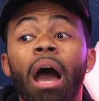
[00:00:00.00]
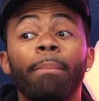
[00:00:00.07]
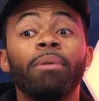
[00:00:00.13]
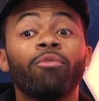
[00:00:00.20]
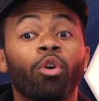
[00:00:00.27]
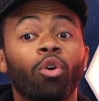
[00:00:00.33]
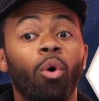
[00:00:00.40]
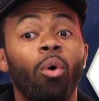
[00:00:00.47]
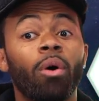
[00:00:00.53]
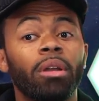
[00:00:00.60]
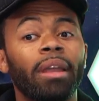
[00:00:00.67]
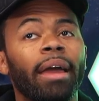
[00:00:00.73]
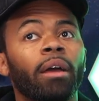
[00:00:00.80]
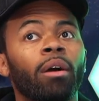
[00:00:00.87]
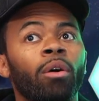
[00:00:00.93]
I've been record
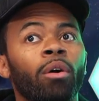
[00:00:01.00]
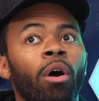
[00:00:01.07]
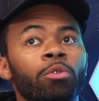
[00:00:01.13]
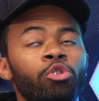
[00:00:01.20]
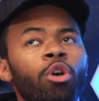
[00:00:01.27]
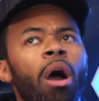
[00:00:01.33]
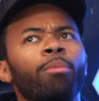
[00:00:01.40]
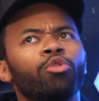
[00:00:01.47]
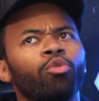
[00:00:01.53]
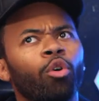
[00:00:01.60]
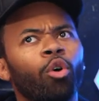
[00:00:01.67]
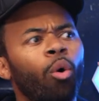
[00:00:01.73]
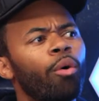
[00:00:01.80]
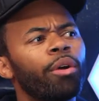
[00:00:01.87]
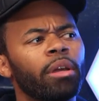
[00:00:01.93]
like so. I was
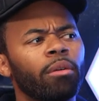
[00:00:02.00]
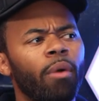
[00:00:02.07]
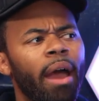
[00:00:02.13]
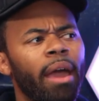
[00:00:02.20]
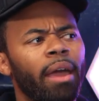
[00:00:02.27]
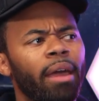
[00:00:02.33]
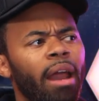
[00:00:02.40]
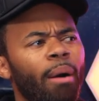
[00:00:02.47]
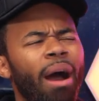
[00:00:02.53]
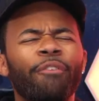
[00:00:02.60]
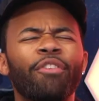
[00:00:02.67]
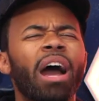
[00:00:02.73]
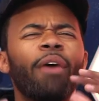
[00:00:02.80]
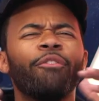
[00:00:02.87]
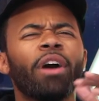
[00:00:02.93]
recording right, and I, I,
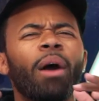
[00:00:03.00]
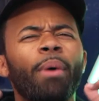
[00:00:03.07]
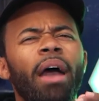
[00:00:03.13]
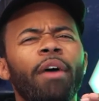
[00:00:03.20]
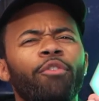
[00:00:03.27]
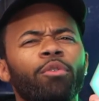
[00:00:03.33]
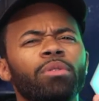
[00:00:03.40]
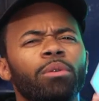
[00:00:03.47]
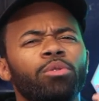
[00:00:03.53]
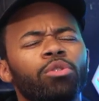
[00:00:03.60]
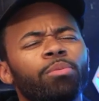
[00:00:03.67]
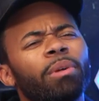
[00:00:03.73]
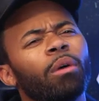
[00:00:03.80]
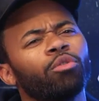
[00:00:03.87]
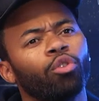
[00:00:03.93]
forgot, I forgot what headphones I was
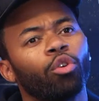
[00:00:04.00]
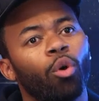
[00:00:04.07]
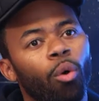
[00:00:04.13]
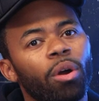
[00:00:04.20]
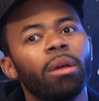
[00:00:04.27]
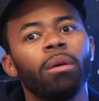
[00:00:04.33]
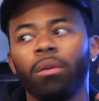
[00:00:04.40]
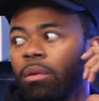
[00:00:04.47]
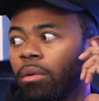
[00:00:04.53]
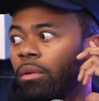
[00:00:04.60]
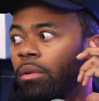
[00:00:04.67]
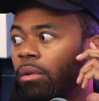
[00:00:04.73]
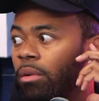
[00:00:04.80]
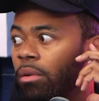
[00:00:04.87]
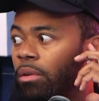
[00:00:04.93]
using, but I was the recording. Closebacks?